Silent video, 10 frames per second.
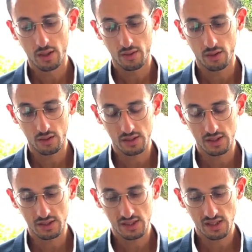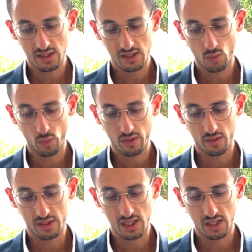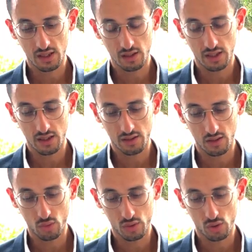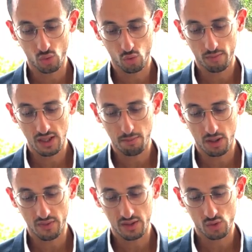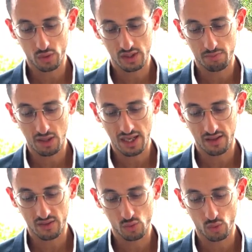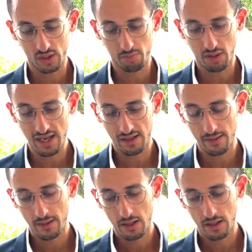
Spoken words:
The intensity within the signal here, it looks normal, but this one is black, this one is black,